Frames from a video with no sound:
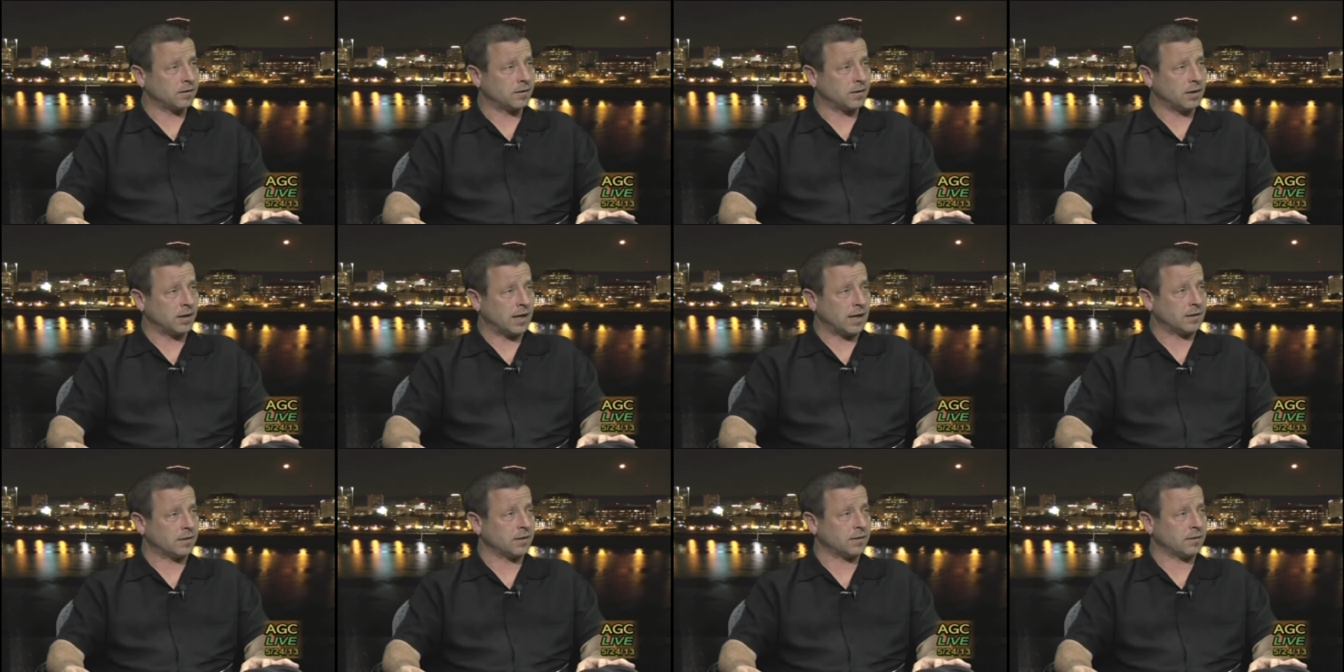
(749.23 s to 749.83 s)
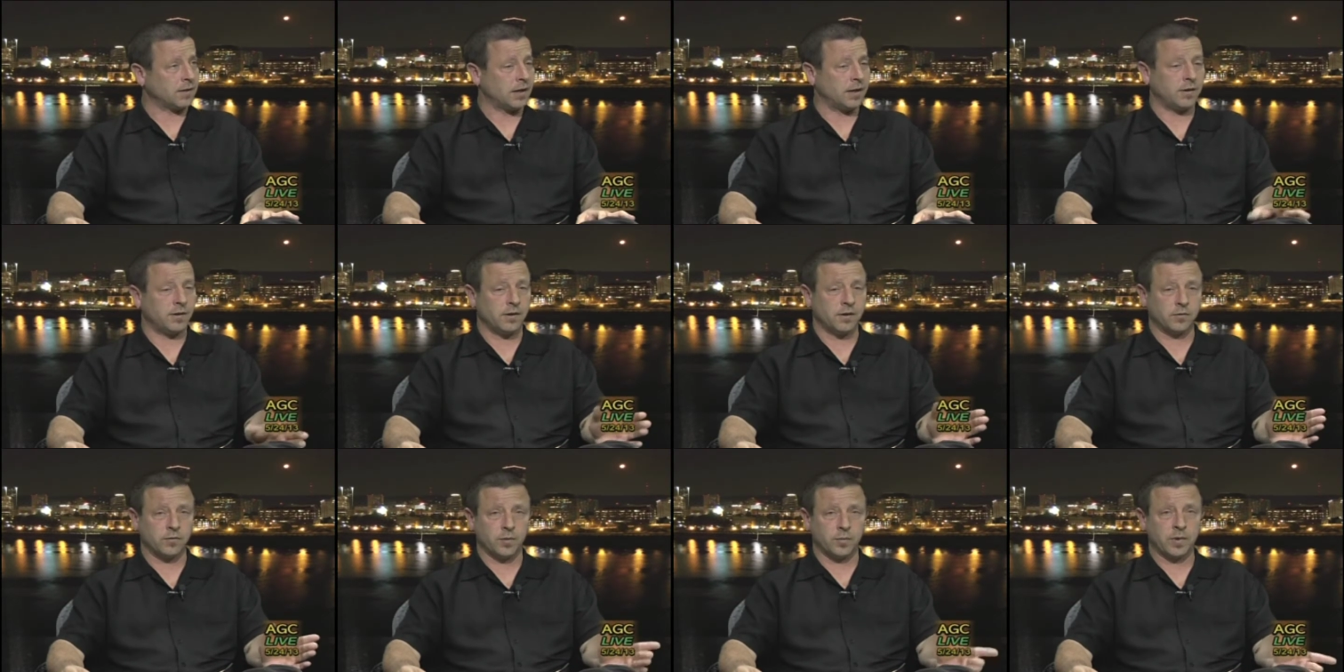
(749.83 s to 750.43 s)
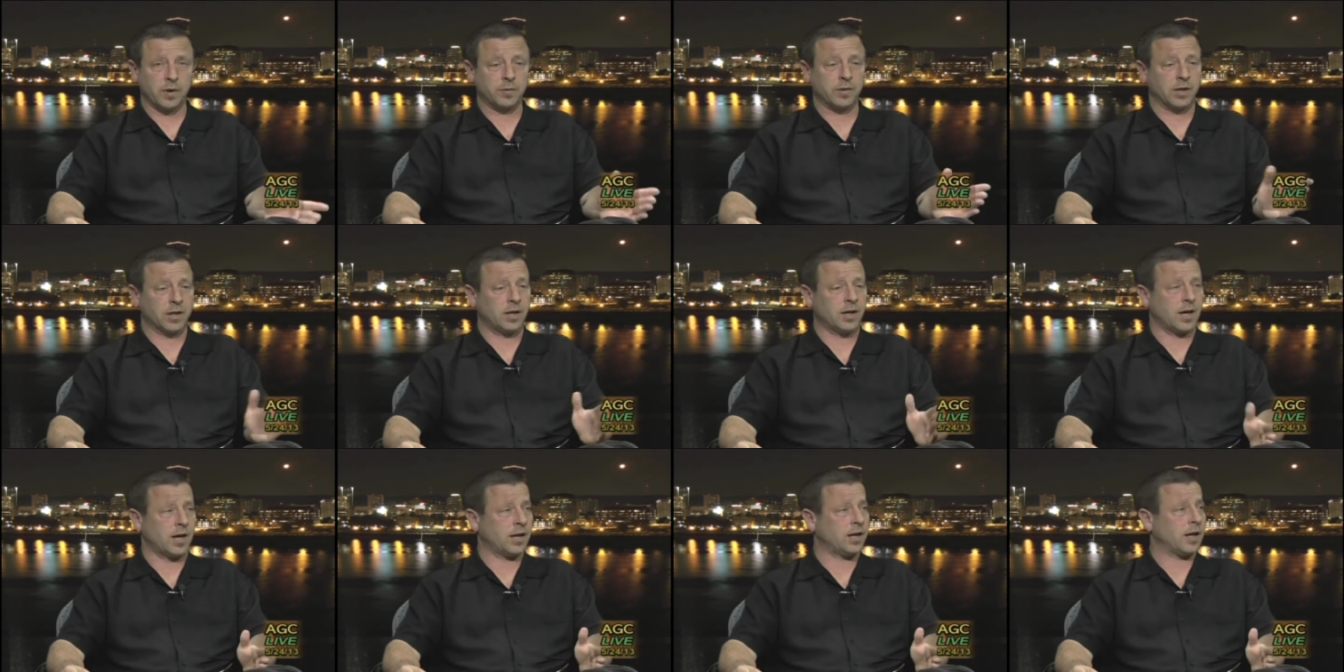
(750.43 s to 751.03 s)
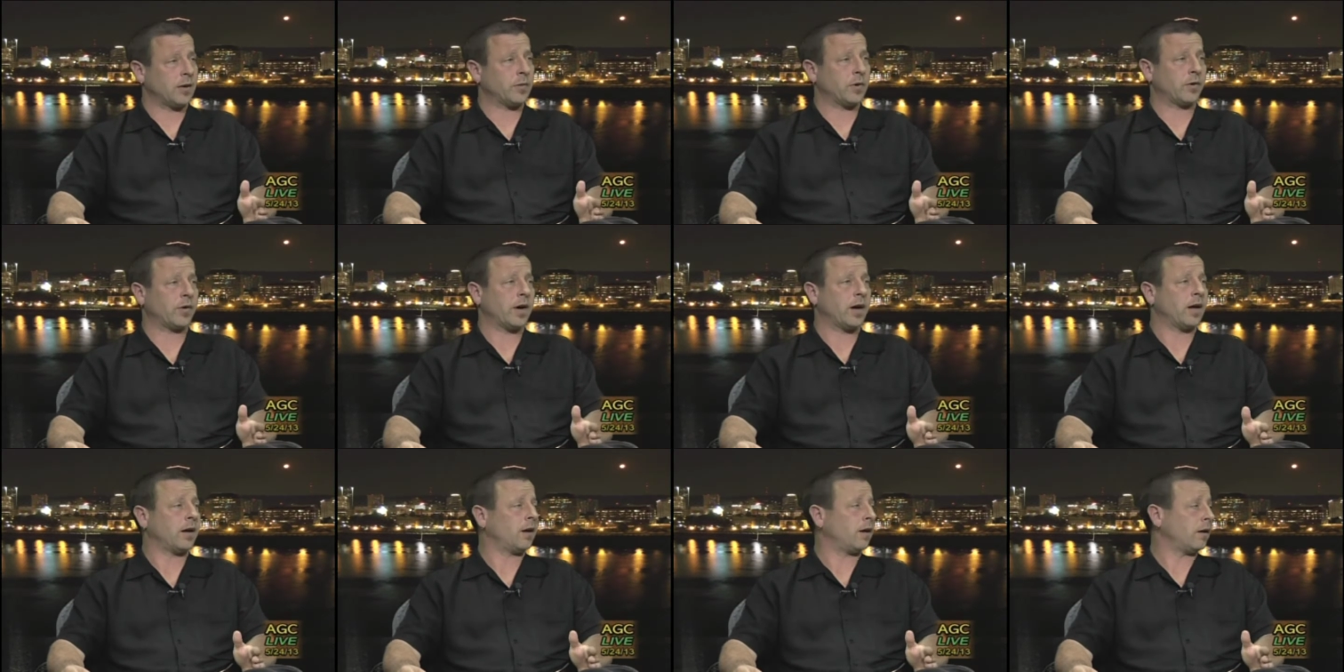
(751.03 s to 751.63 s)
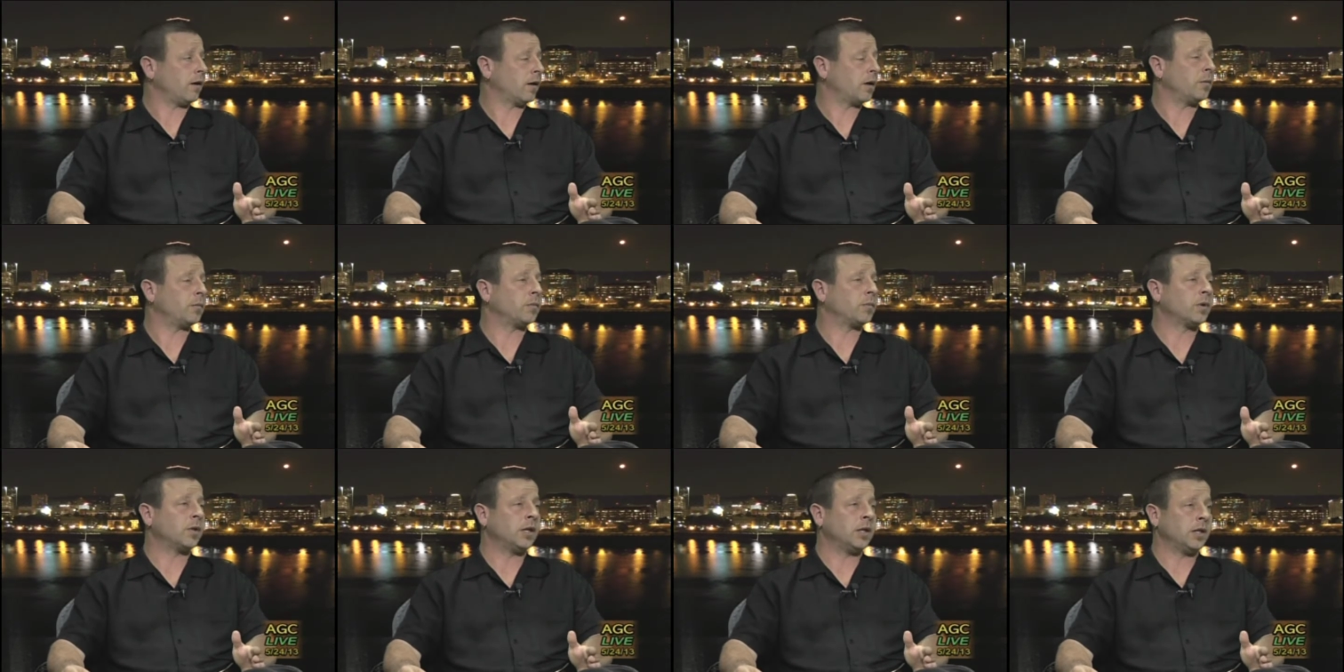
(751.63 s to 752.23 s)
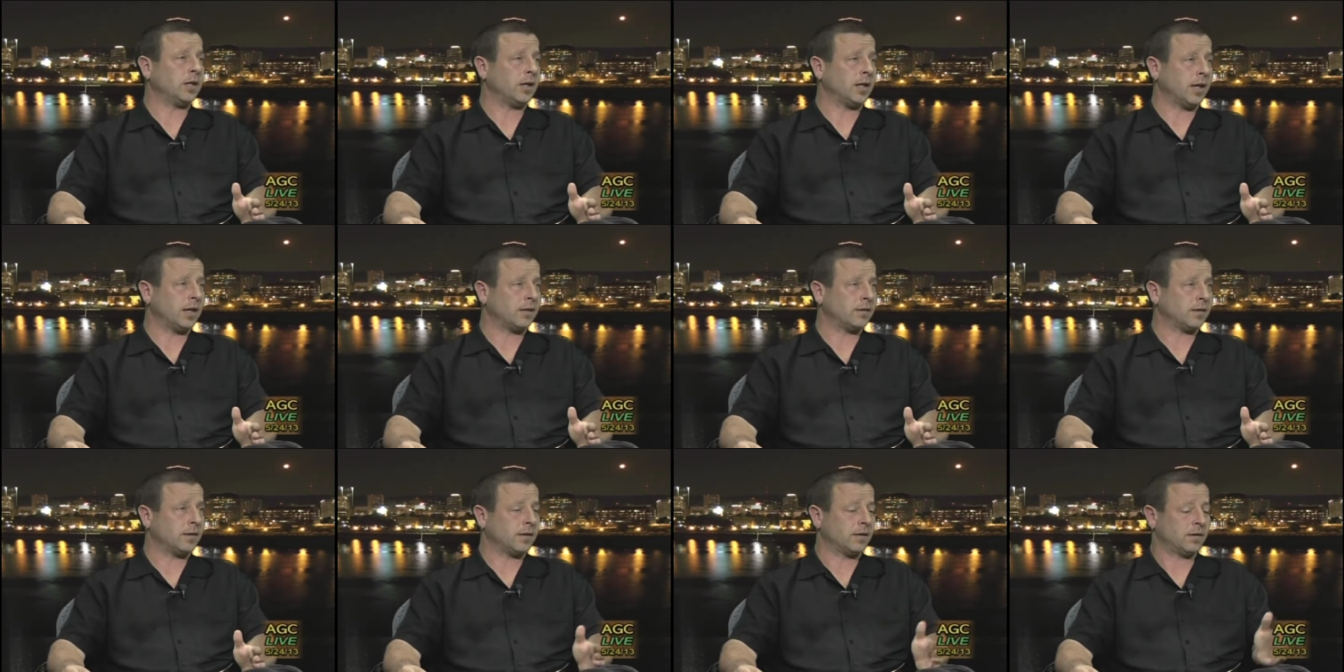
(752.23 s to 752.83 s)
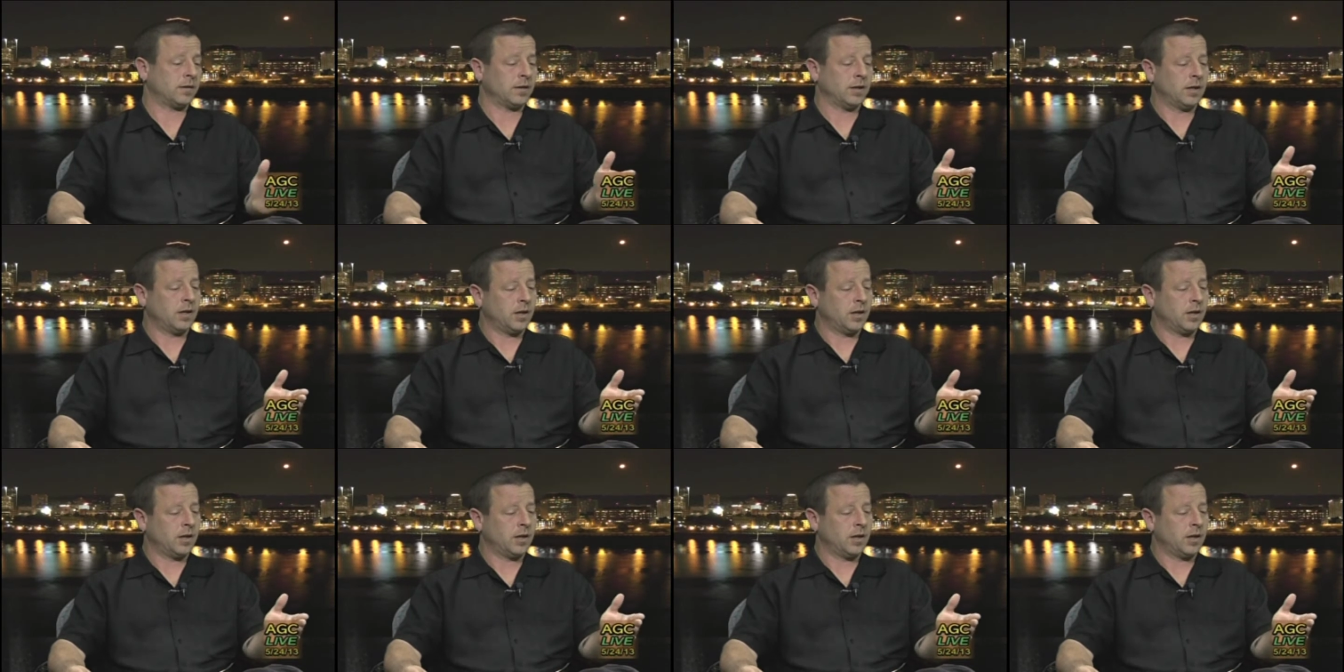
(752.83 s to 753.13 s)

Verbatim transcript: The Alaska senators, Republican and Democrat, are completely against this